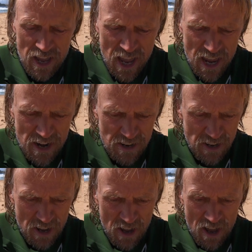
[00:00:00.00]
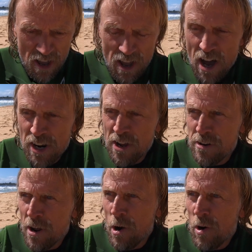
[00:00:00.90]
and I
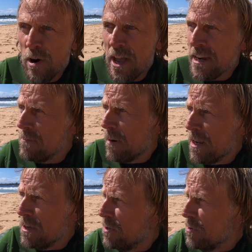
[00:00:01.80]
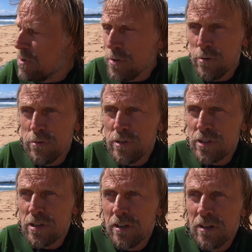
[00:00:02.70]
don't know anybody who
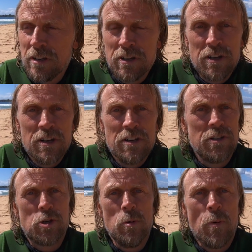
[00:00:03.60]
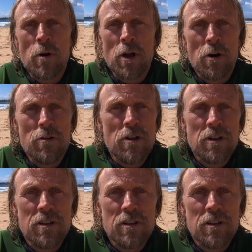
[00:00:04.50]
used the coupon code.